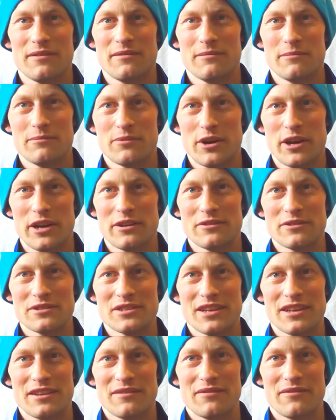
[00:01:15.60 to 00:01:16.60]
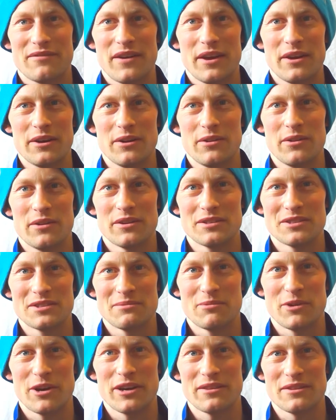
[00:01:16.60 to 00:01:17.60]
breakers that fail to
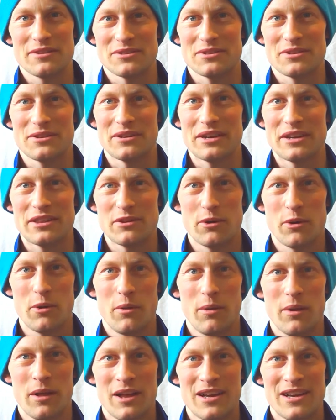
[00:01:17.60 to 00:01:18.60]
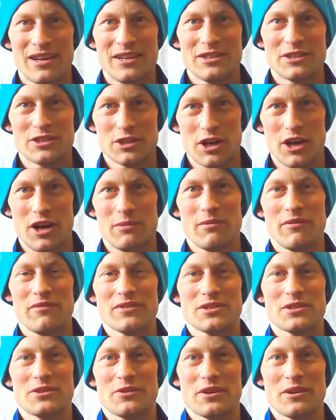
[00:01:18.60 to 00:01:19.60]
break the circuit. The whole job of a
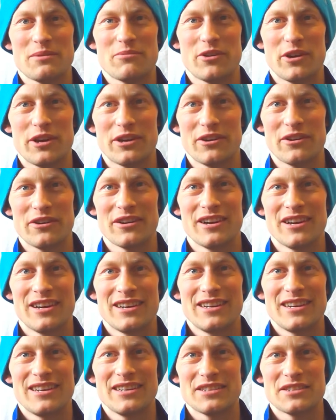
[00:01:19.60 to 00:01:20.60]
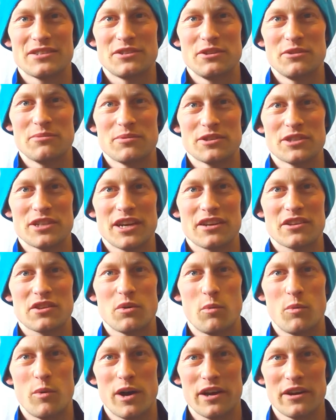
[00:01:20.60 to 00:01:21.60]
circuit breaker is to protect the
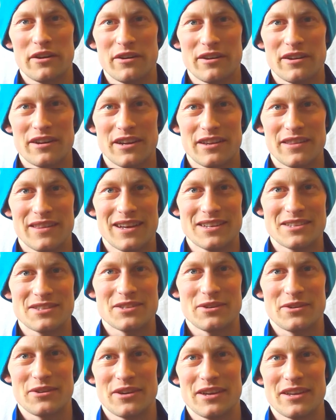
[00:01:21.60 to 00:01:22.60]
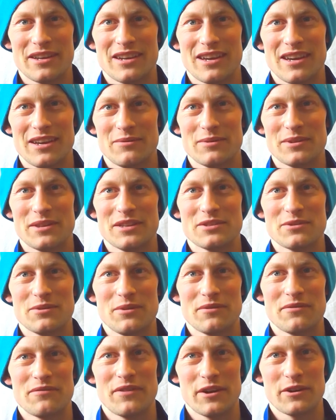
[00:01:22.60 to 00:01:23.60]
wire in that circuit. And with these
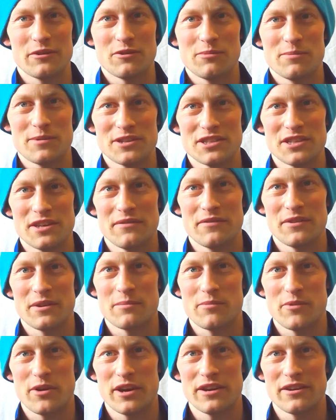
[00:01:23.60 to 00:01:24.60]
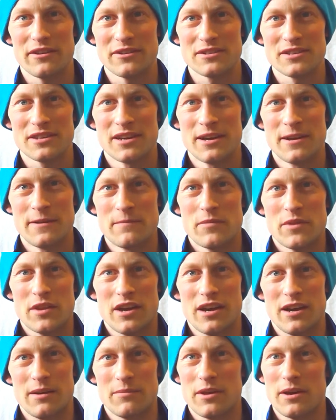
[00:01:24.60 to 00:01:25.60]
old Federal Pacific breakers
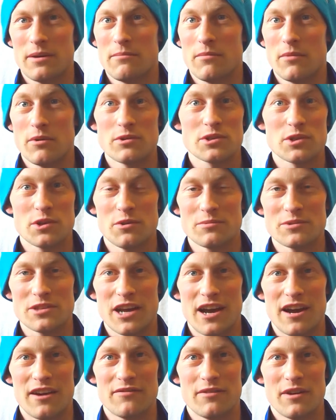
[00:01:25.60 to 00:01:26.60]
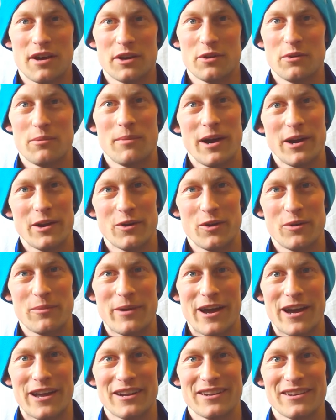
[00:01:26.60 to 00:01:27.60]
that most homes have, I know my home
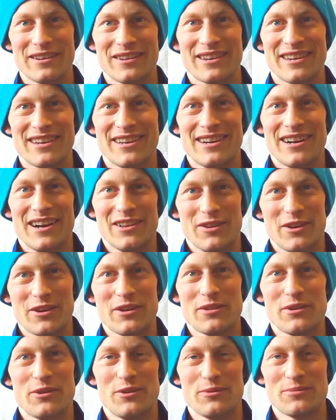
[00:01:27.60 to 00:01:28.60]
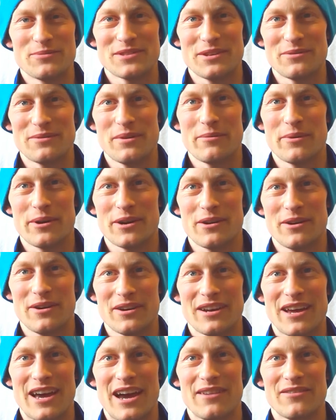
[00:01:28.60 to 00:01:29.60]
had it, and a lot of the homes that we work
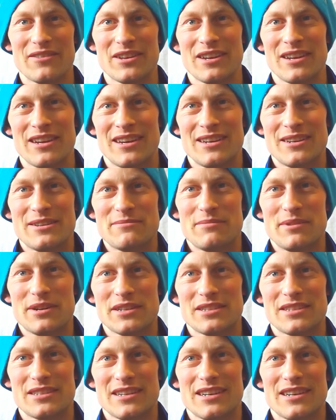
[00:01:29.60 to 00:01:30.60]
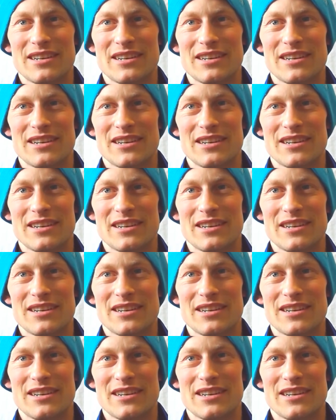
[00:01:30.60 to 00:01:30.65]
on have it, but